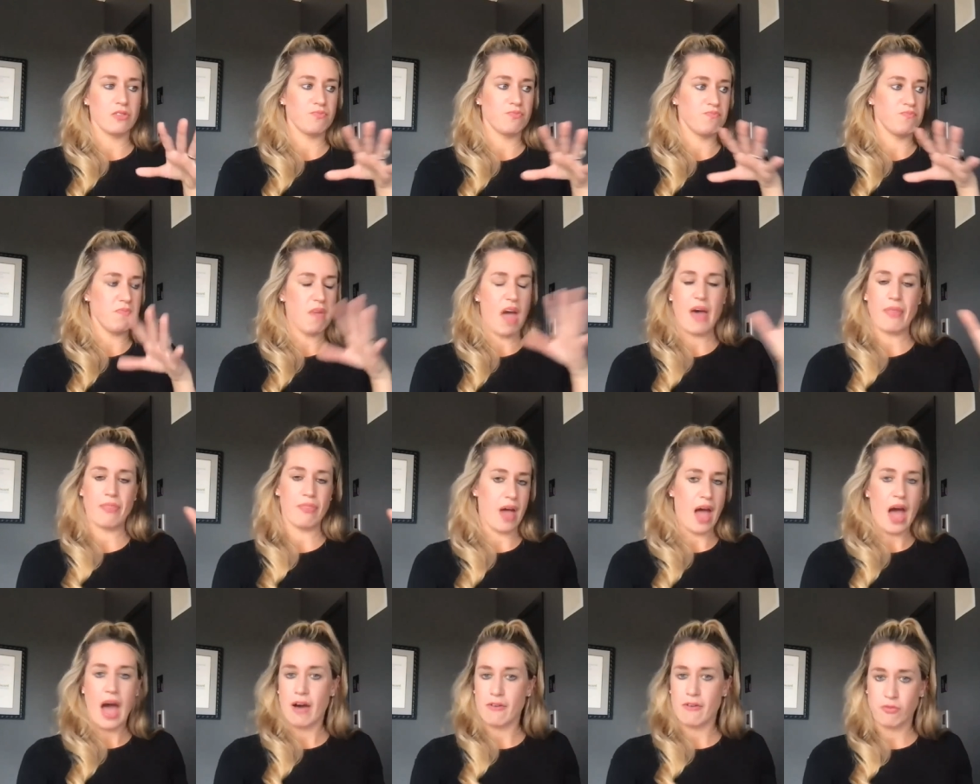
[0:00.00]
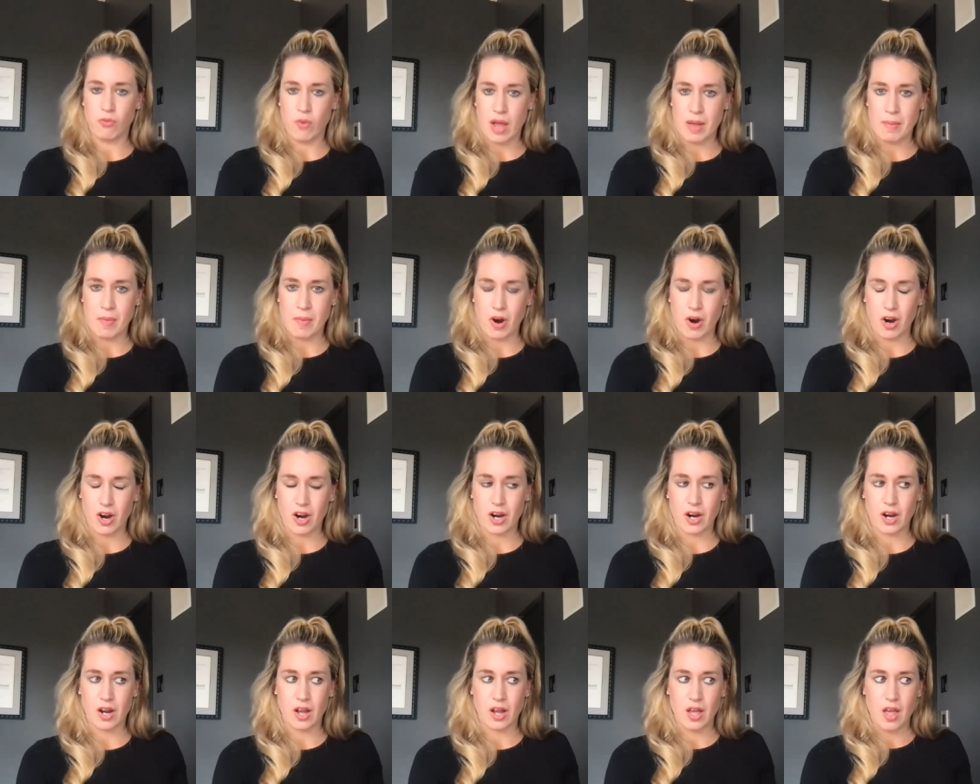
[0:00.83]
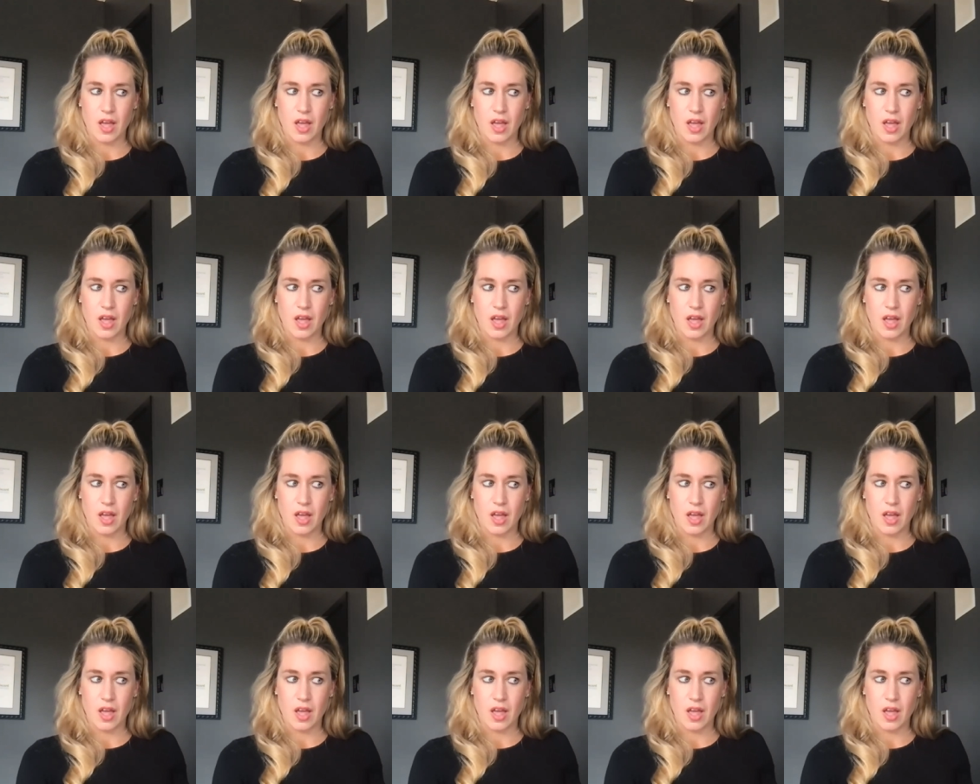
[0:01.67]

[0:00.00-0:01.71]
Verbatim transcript: like at the halfway mark,